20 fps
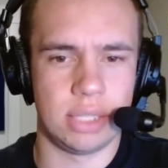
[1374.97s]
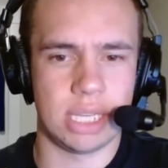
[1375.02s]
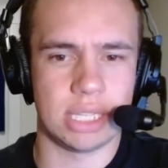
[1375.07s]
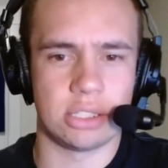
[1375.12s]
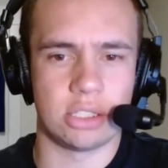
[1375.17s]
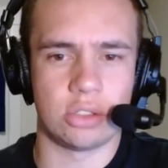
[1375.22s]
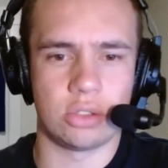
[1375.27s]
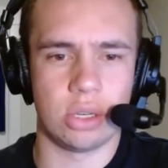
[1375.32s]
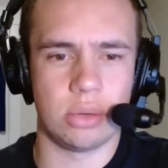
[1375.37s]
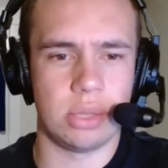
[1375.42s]

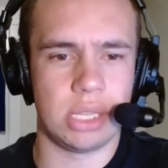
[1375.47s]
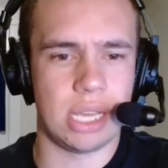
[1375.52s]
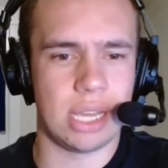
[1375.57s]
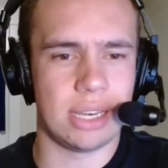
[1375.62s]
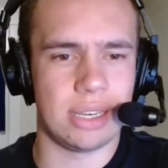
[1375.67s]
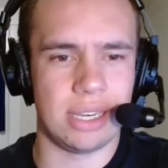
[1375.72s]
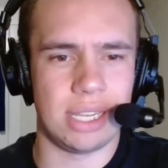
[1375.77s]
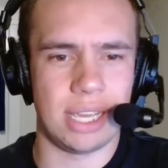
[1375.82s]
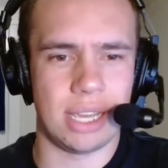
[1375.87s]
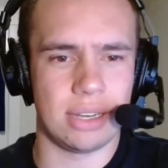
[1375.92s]

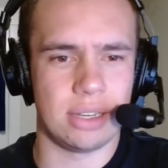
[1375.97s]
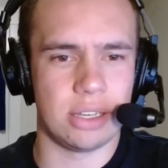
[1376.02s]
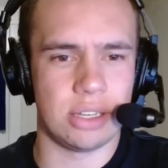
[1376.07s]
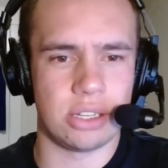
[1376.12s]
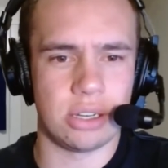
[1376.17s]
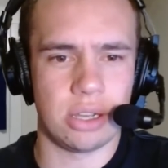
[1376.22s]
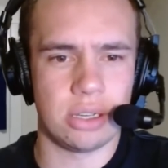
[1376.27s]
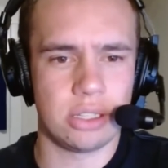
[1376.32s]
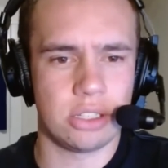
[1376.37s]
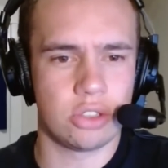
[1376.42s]

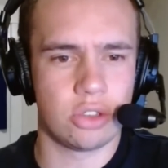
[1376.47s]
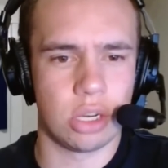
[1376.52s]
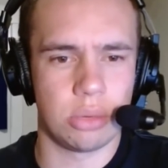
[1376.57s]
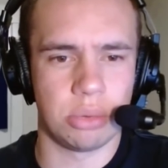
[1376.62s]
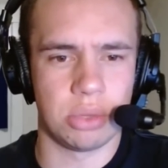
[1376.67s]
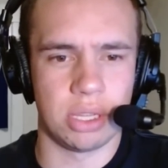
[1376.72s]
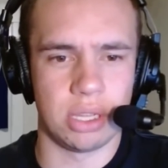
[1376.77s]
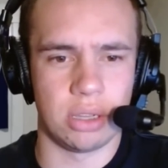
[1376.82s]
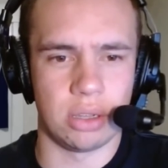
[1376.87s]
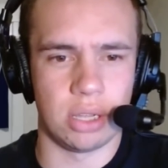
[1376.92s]
Deion
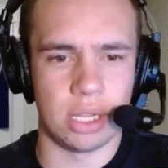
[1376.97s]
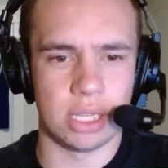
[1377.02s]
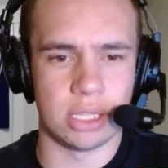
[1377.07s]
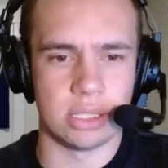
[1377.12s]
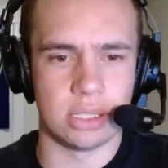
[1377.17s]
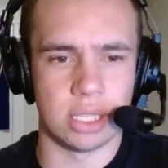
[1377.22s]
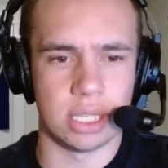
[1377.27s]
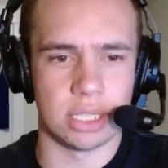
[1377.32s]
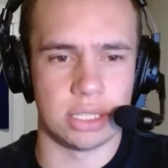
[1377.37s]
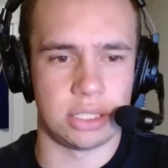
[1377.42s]
Stribling
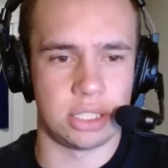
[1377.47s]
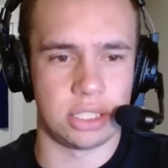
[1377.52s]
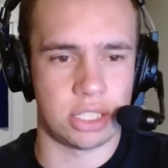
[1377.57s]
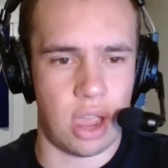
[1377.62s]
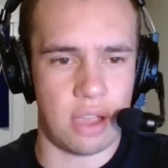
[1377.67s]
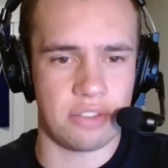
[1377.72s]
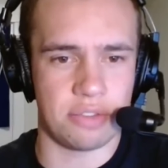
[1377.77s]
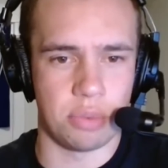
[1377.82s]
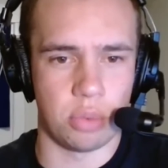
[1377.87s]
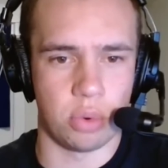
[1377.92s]
is a
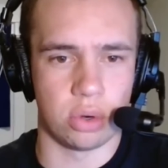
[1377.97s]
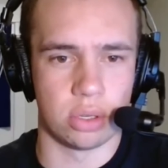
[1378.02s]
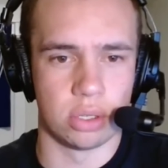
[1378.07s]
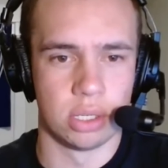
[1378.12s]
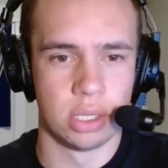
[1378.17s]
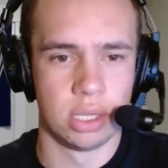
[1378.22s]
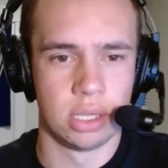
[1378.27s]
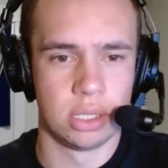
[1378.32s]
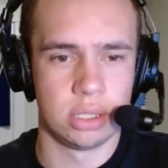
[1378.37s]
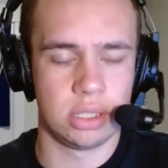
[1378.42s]

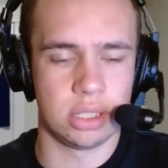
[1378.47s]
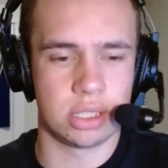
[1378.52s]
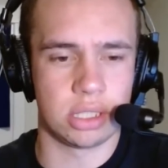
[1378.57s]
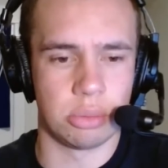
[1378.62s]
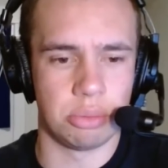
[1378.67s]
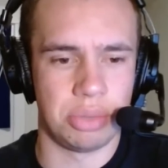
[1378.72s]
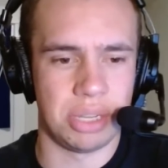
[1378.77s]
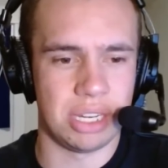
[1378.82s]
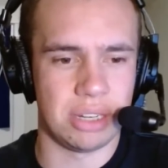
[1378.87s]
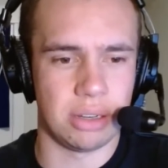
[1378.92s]
sophomore. Just
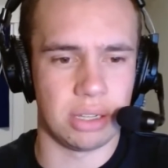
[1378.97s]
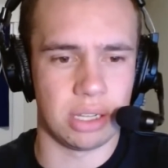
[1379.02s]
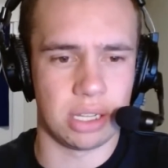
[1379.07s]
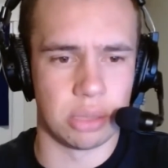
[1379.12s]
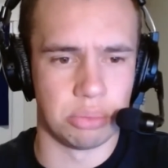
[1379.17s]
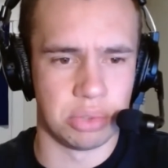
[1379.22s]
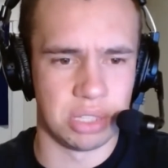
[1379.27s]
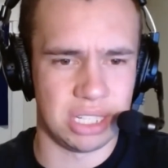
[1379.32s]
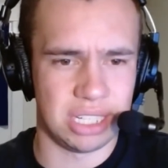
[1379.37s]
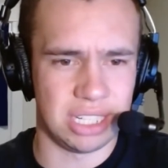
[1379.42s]

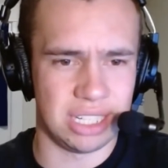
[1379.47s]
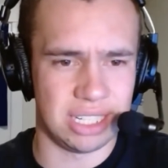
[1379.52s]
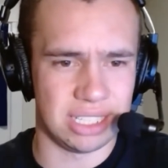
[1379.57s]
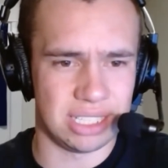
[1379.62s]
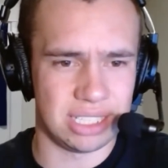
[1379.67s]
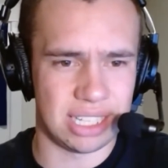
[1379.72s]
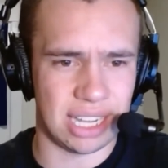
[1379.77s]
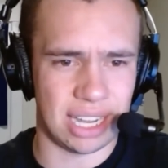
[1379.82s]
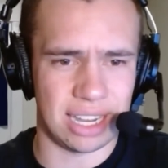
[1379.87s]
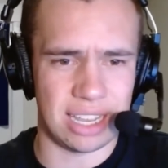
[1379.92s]
completed
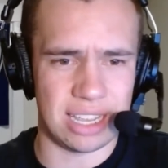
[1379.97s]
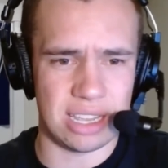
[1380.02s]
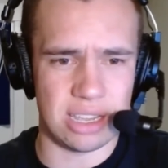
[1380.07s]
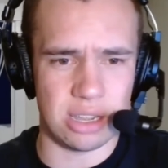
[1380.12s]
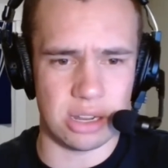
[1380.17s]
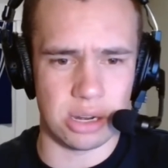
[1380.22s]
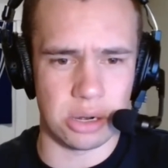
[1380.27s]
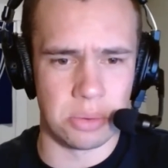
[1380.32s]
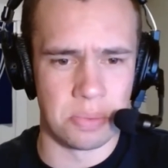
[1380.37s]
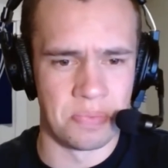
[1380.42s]
his second
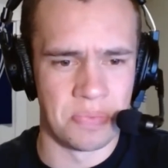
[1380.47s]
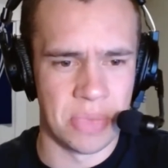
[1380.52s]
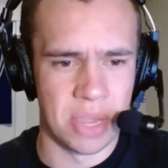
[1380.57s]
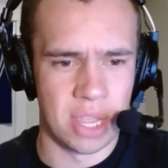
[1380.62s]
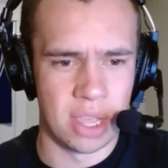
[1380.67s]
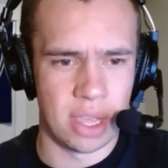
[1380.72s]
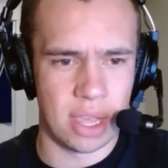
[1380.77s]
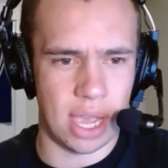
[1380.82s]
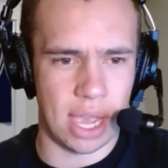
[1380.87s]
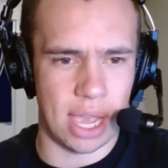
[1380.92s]
year
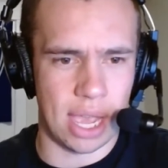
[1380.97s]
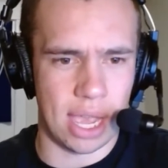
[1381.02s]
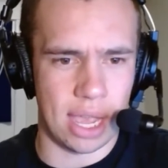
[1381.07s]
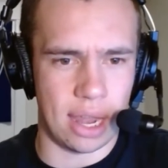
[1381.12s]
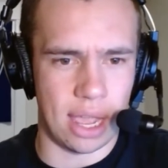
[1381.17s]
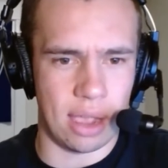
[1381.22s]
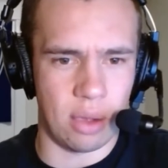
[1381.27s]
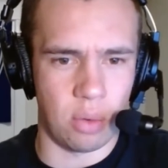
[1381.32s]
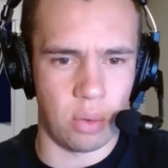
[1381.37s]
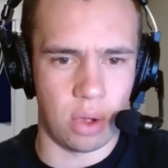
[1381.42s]

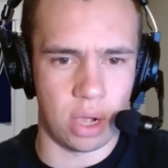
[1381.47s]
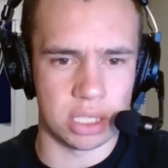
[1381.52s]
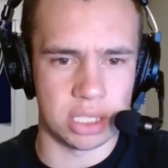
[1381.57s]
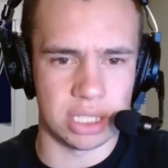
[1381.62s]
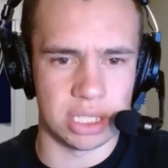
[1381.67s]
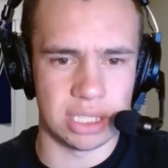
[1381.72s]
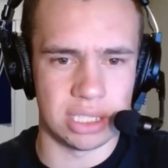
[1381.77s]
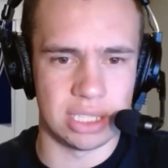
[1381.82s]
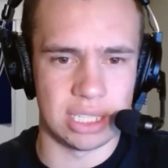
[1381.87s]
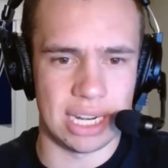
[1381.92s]
at
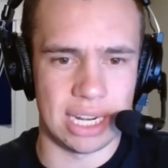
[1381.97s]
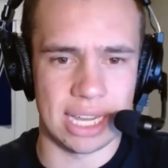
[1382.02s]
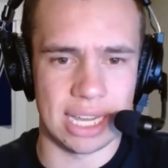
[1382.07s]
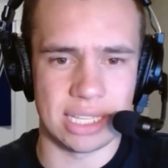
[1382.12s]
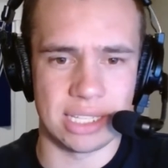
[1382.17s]
Washington State.